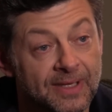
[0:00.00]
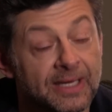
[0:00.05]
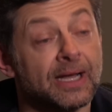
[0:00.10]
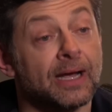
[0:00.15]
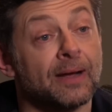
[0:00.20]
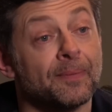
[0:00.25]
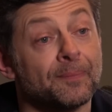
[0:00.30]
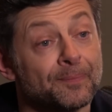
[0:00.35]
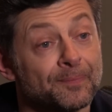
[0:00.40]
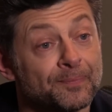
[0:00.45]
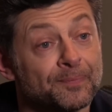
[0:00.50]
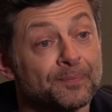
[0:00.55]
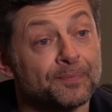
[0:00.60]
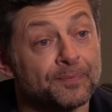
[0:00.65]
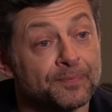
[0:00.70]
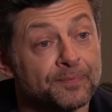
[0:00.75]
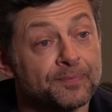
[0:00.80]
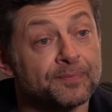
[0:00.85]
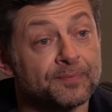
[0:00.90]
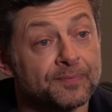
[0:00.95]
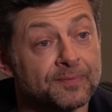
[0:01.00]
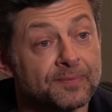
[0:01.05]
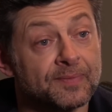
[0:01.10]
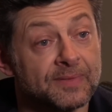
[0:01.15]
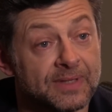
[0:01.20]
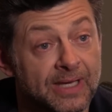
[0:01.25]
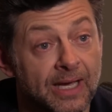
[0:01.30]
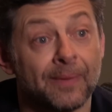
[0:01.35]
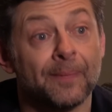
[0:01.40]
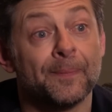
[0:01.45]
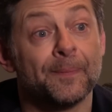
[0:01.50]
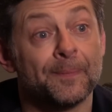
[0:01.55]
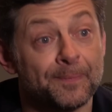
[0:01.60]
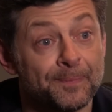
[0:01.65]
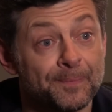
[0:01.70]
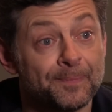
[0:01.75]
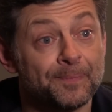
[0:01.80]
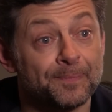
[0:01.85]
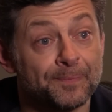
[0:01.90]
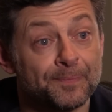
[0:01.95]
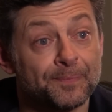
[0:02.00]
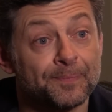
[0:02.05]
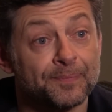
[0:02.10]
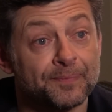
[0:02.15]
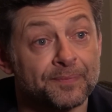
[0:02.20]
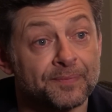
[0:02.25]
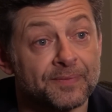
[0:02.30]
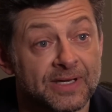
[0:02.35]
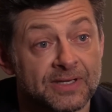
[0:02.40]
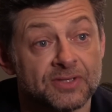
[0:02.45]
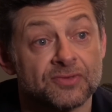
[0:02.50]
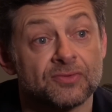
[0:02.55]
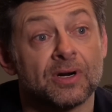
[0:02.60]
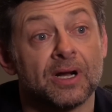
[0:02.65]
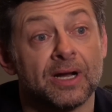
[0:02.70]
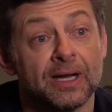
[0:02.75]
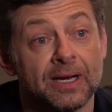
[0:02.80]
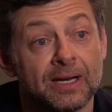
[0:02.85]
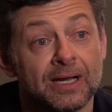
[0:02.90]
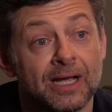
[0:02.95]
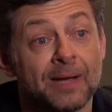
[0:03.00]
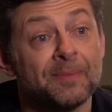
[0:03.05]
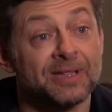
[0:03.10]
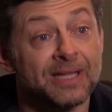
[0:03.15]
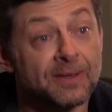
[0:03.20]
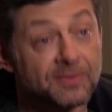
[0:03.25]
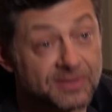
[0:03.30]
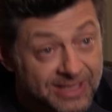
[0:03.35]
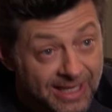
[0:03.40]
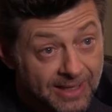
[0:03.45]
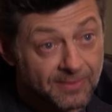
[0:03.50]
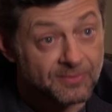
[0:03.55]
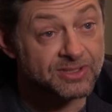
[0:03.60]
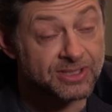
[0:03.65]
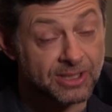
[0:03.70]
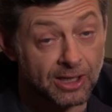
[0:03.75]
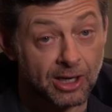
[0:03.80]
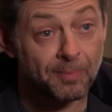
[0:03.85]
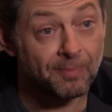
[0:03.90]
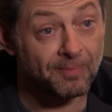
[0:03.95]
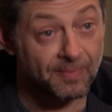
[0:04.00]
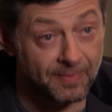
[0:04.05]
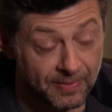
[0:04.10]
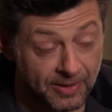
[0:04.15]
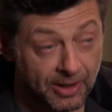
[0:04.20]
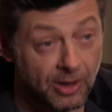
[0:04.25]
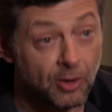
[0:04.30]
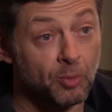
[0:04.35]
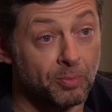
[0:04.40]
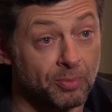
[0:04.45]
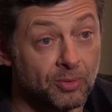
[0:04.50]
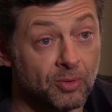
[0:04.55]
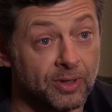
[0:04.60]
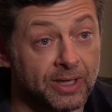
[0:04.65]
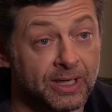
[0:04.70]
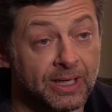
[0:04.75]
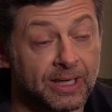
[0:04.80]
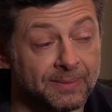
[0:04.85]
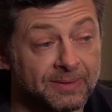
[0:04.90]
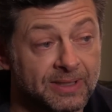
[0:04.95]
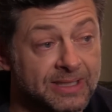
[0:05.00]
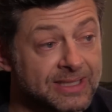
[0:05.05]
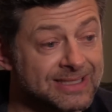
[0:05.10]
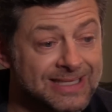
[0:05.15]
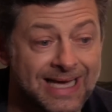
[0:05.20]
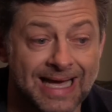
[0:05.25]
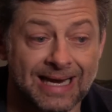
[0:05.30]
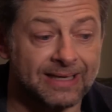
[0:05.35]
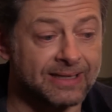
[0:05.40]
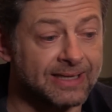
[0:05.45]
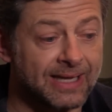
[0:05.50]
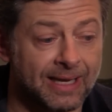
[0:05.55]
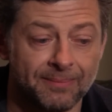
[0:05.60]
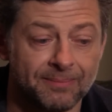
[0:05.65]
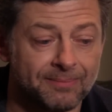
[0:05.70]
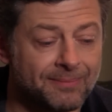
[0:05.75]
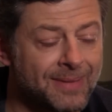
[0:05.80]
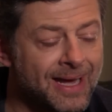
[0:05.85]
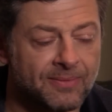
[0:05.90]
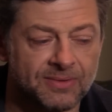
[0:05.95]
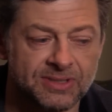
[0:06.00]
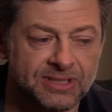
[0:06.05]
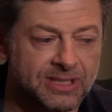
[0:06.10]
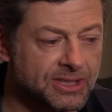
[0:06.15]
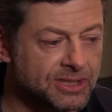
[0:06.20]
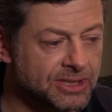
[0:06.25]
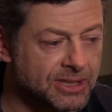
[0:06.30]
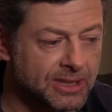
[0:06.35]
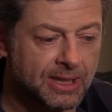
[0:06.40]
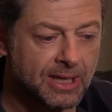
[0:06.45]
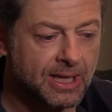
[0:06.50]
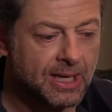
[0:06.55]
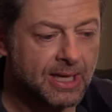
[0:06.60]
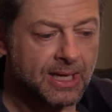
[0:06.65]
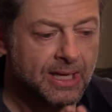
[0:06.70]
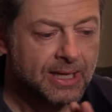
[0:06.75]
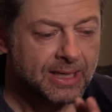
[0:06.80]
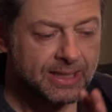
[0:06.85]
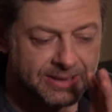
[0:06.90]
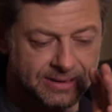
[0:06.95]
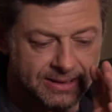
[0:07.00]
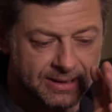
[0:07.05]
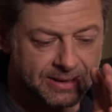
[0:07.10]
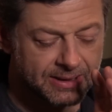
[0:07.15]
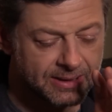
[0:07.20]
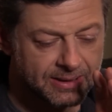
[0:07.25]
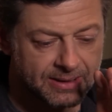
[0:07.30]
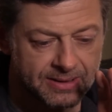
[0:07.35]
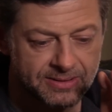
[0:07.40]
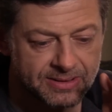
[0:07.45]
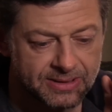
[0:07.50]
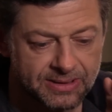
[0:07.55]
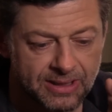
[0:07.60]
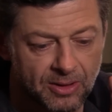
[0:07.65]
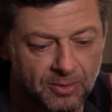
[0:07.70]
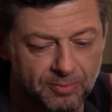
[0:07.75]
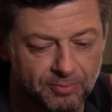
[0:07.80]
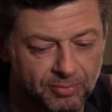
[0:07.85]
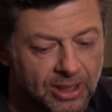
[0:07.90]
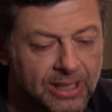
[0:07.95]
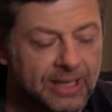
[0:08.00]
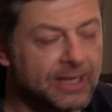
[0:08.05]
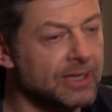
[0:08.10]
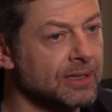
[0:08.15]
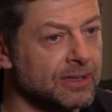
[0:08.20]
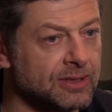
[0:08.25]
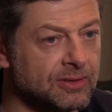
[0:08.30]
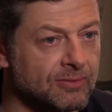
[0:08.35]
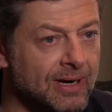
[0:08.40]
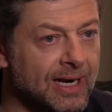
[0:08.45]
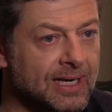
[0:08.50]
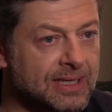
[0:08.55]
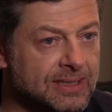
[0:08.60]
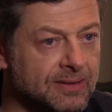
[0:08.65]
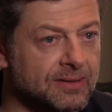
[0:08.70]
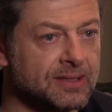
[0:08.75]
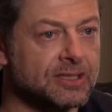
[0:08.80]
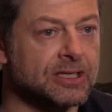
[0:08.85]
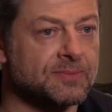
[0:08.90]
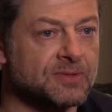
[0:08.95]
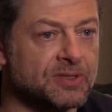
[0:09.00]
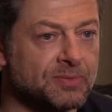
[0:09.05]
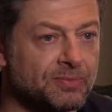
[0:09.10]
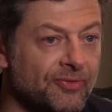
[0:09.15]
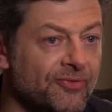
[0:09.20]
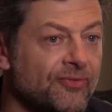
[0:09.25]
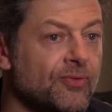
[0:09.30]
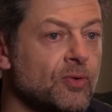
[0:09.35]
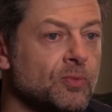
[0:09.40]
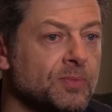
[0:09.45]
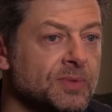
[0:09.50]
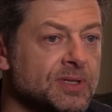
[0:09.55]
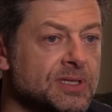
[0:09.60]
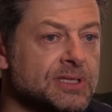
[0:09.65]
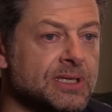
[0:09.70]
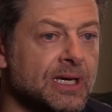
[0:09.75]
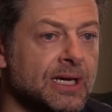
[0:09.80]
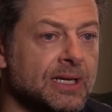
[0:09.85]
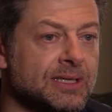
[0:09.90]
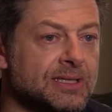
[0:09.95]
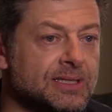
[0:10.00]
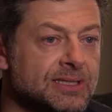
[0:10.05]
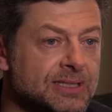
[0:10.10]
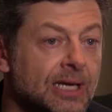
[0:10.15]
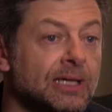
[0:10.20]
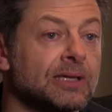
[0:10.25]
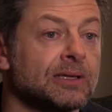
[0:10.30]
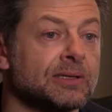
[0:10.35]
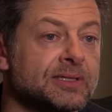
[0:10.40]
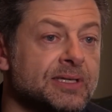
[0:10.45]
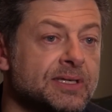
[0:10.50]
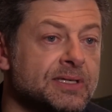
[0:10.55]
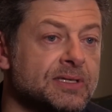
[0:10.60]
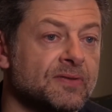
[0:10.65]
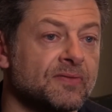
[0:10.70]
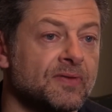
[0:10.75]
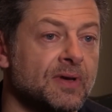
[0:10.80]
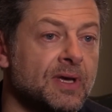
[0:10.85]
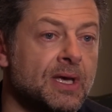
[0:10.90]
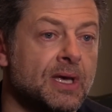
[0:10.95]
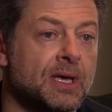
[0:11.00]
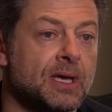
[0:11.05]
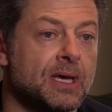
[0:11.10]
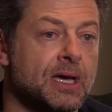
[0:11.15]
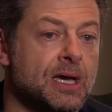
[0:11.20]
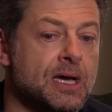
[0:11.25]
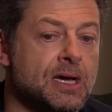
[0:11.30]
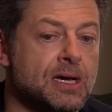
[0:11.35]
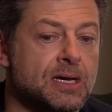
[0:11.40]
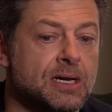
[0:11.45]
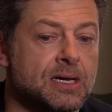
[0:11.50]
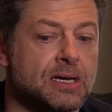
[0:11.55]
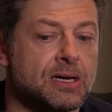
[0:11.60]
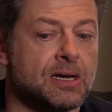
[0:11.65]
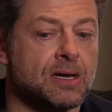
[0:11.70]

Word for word: very yeah. easy to go over the edge on, yeah. that, on that cliff. That's right. I mean, that was, that was the, the whole point. I mean, exactly that. And Matt was such a, he, he's so brilliant a director in terms of performance, and the subtleties of, uh,